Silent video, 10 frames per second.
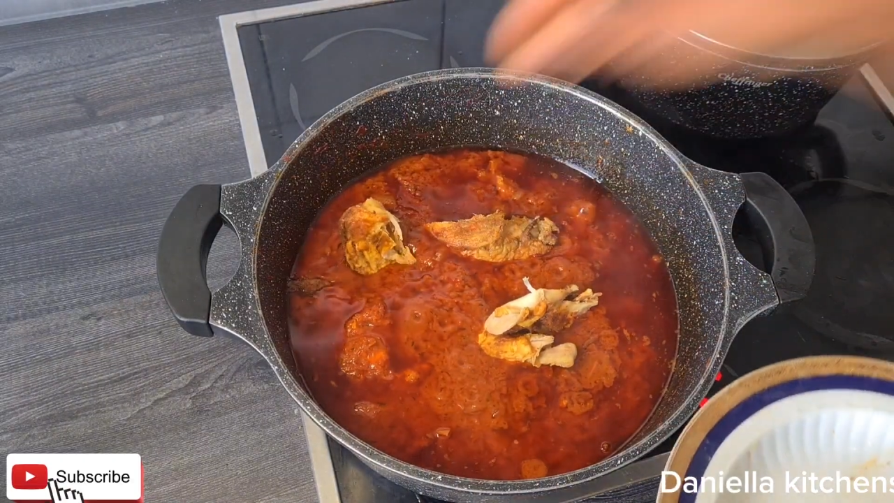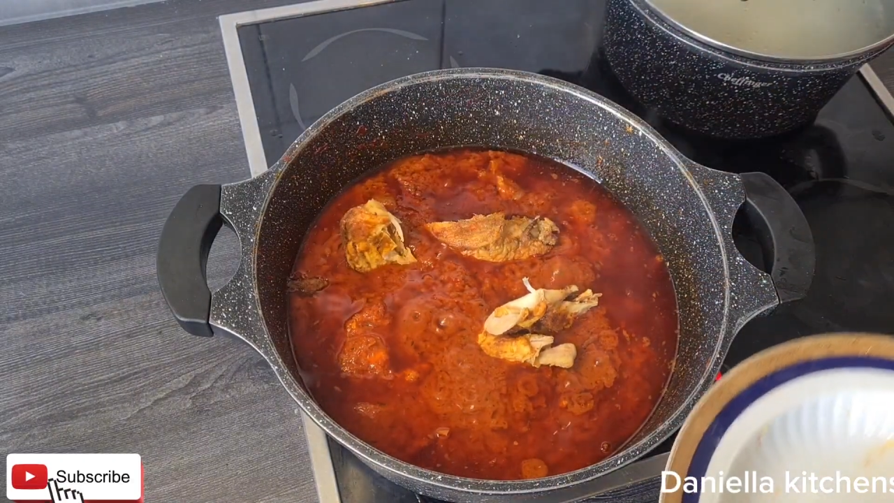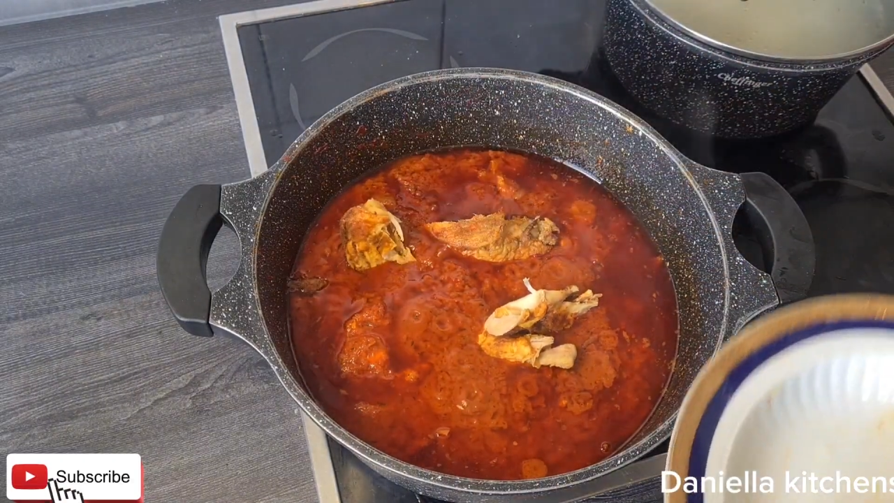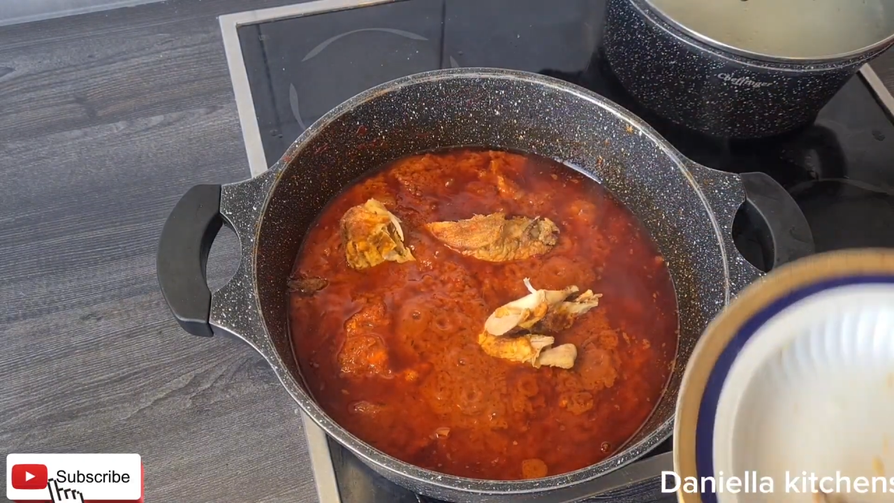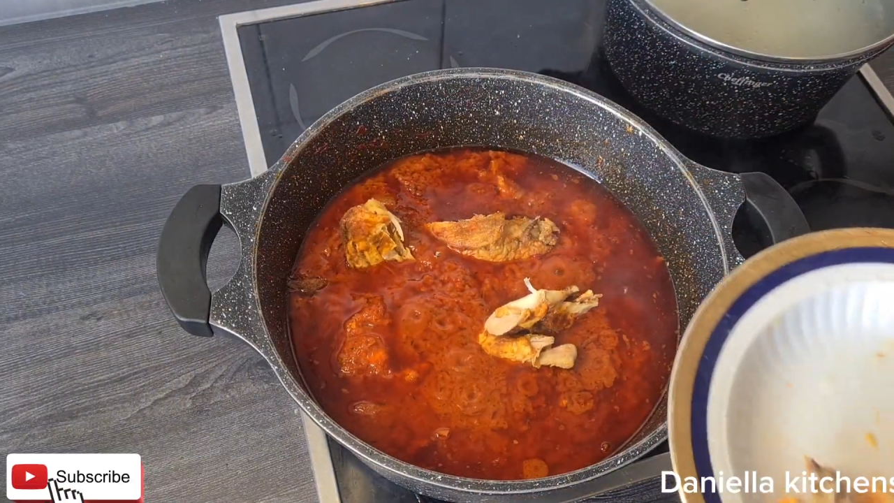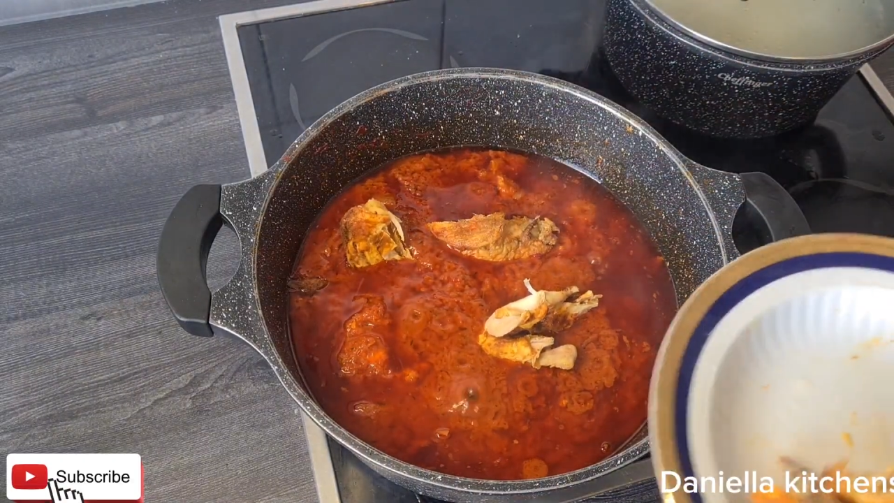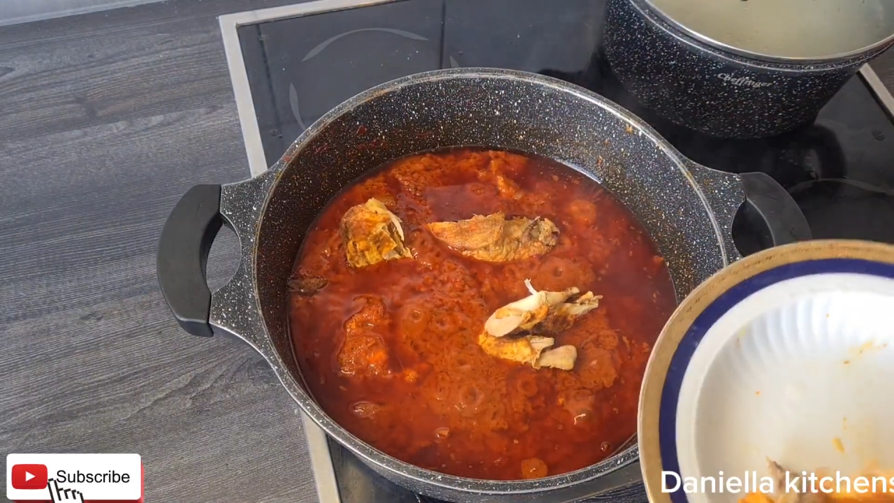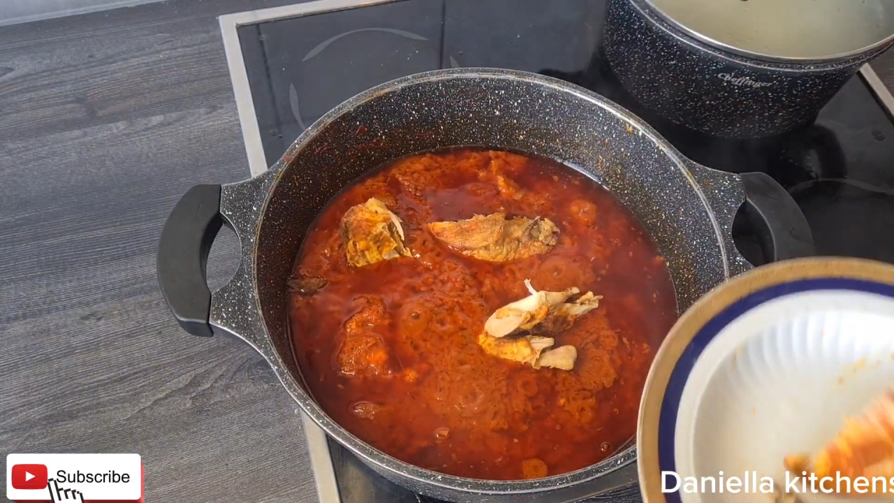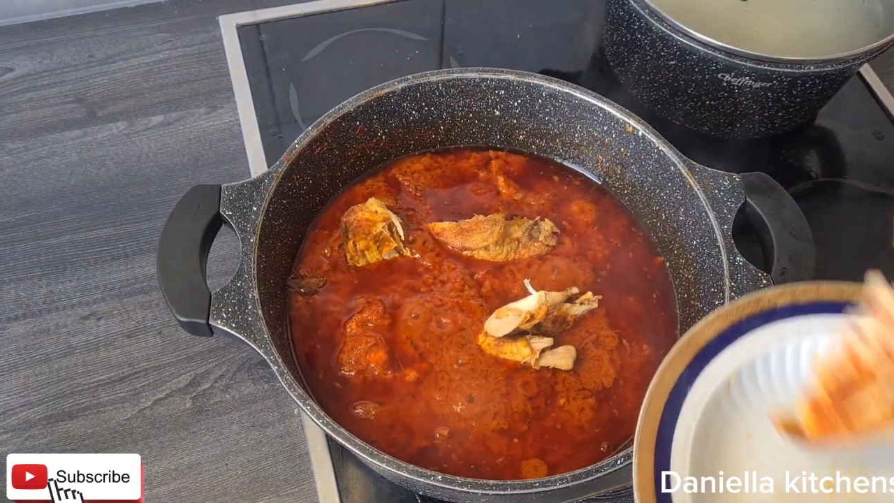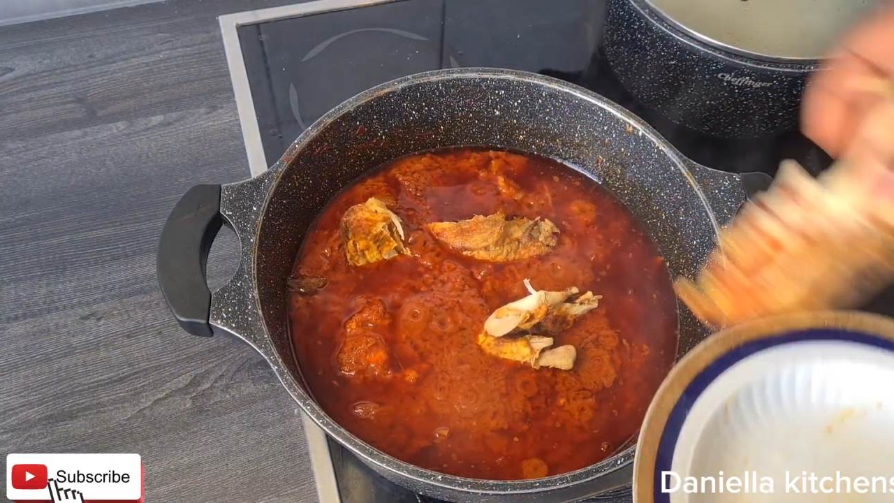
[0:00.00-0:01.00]
just like
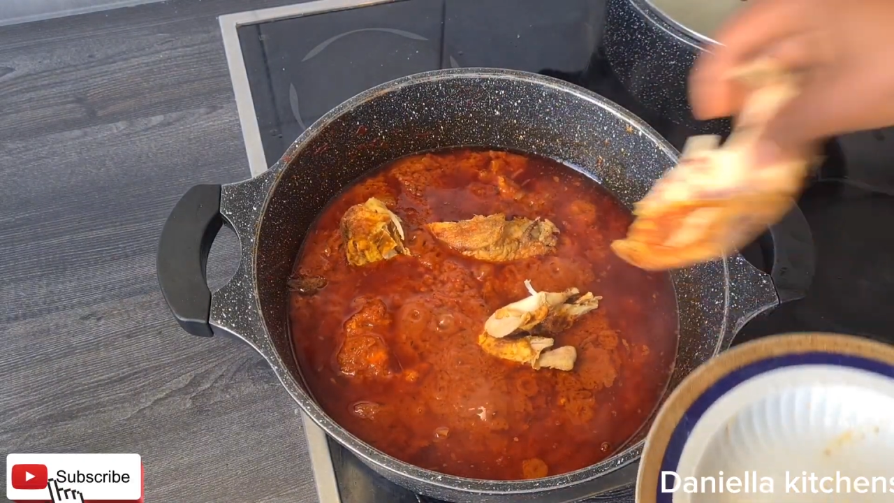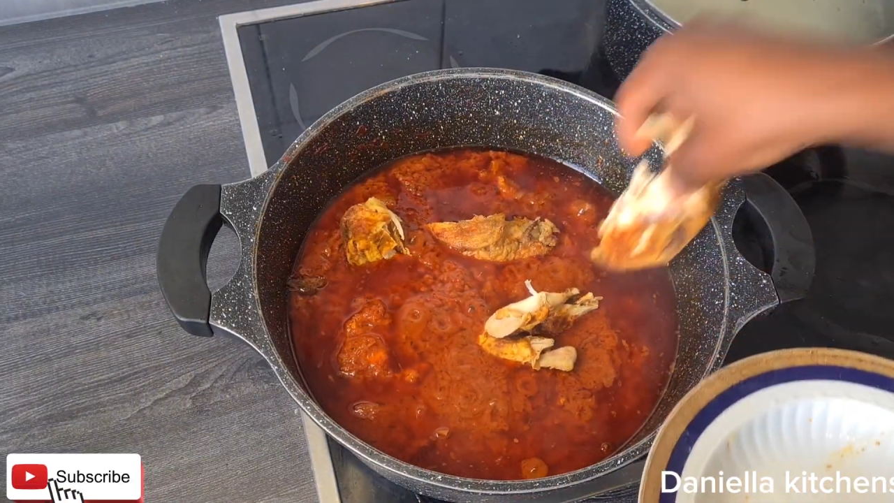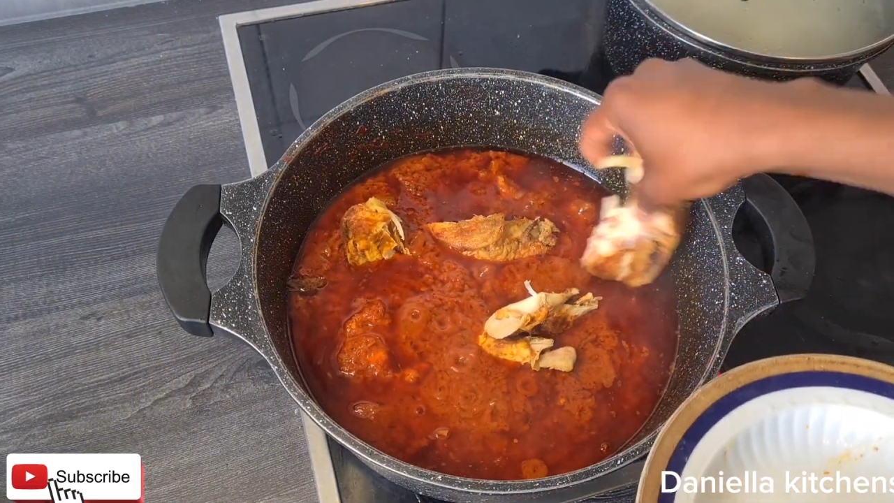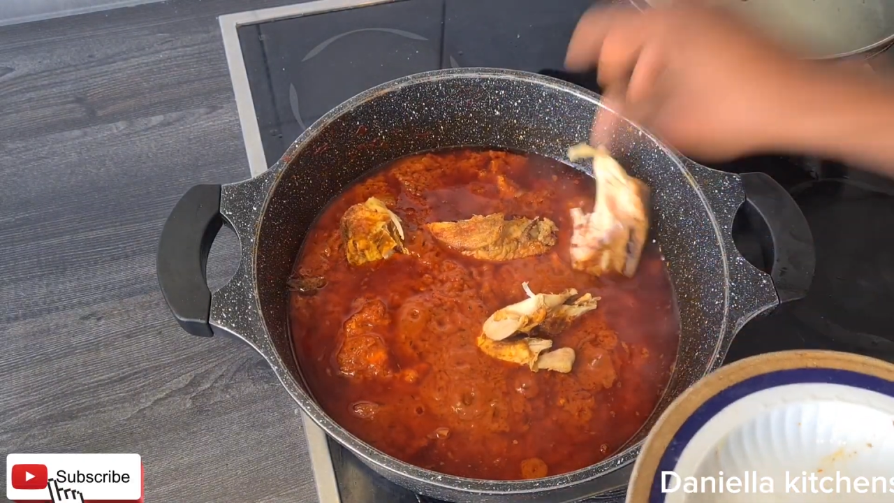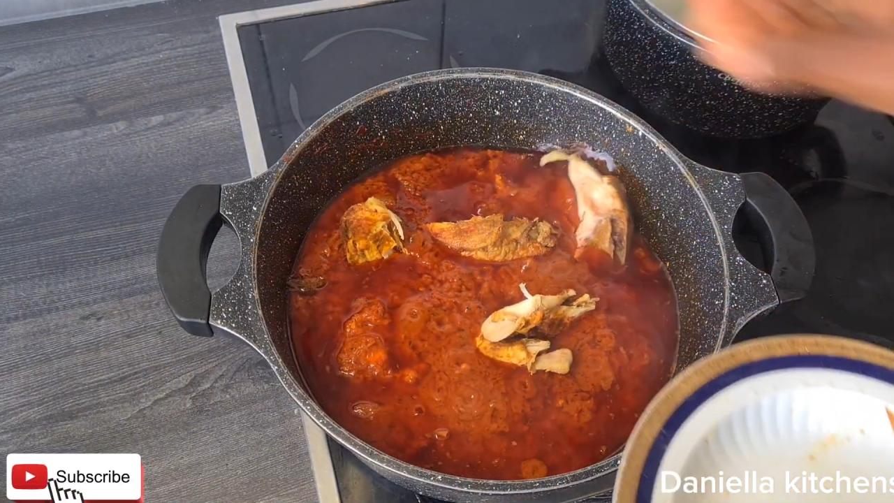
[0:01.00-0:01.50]
this.